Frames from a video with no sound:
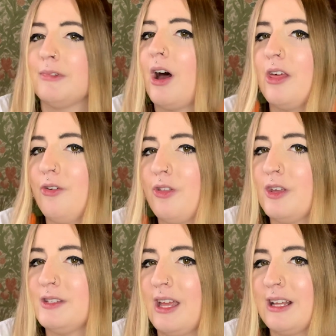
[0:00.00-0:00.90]
either of
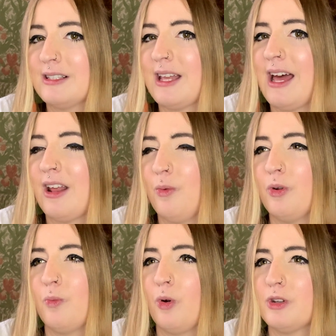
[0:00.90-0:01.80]
those things, and I
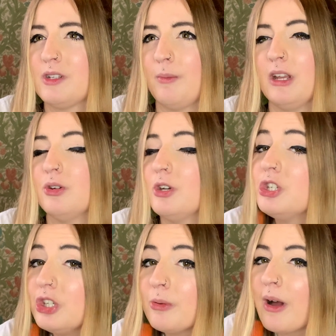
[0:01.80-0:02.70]
wouldn't want somebody to
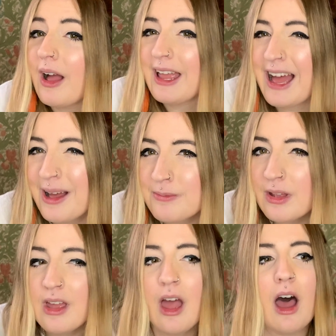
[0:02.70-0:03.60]
assume I am.
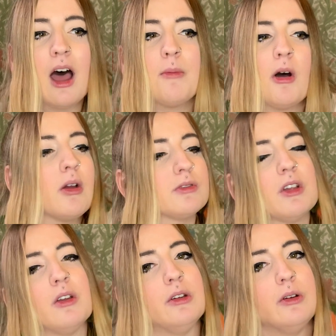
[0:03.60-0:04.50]
I
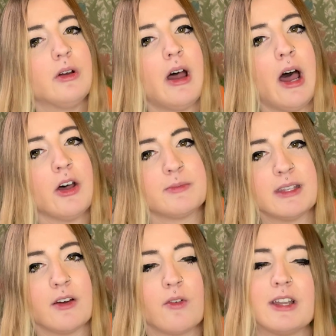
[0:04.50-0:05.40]
also ask
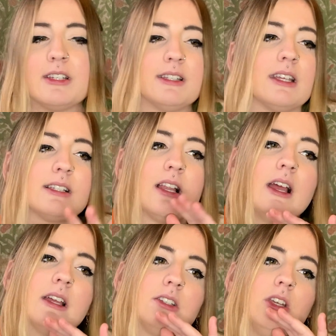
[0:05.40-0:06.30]
myself questions, things
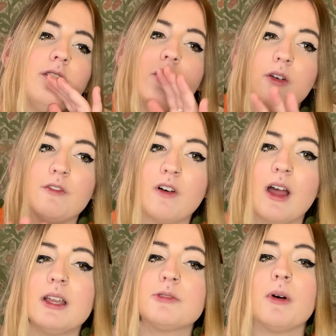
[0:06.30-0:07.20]
like, do you feel
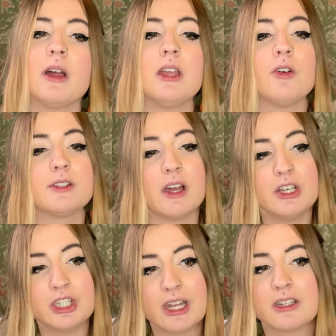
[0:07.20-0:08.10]
confined by your
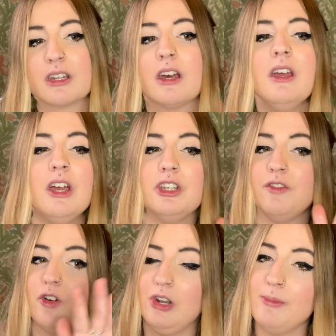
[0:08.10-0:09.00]
assigned gender? Do you
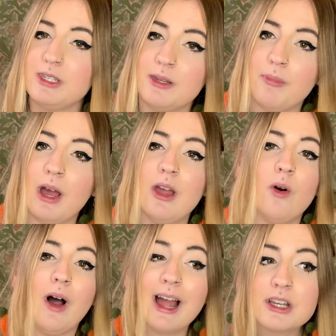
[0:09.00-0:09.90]
feel limited by it
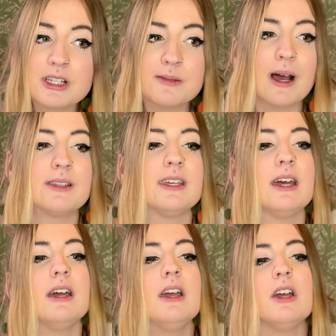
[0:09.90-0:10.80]
or anxious about
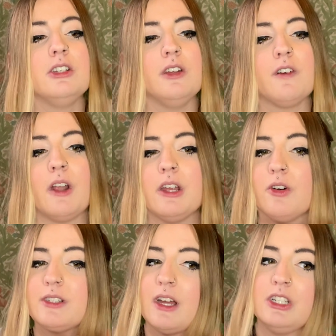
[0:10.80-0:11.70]
it? Do you feel like your
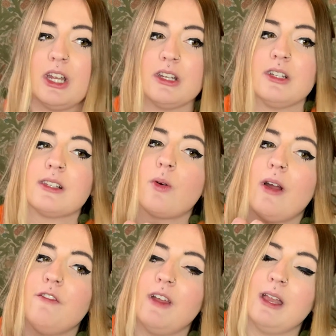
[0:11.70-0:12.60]
assigned gender doesn't
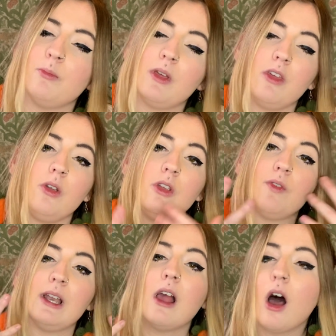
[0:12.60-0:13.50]
quite fit in with who you
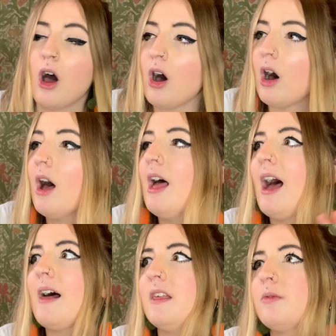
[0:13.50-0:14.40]
really are?
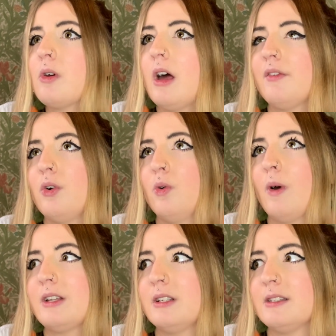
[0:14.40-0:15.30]
And these were kind of all
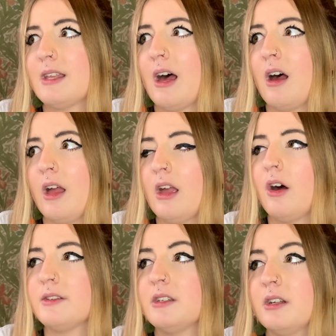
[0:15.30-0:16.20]
questions that I
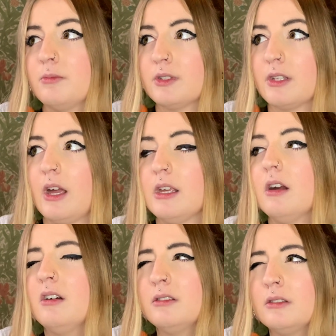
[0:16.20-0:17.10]
answered and was like,
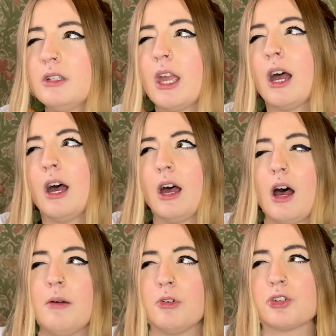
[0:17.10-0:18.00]
oh yeah,
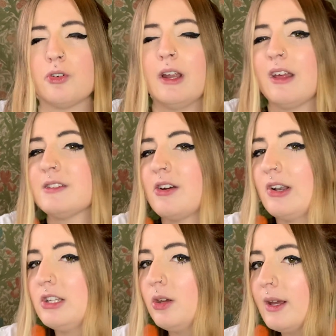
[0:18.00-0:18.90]
I'm not sure I
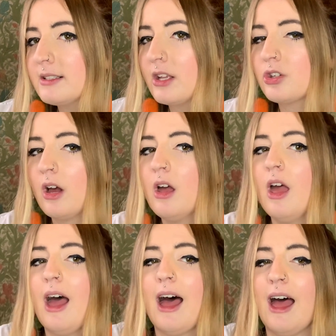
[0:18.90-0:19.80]
necessarily do, etc.
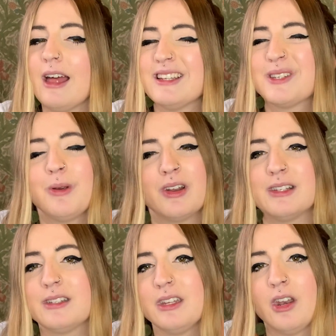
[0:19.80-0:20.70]
And to be
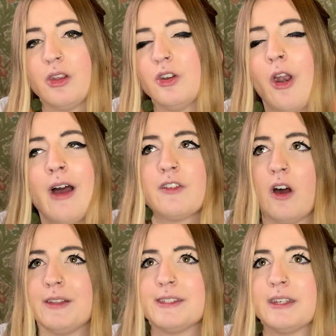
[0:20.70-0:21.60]
honest, you know, you don't have to
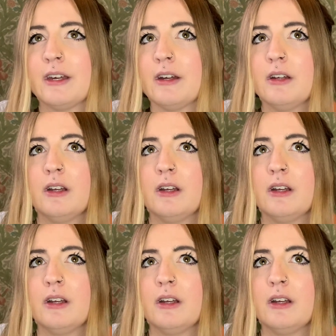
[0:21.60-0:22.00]
answer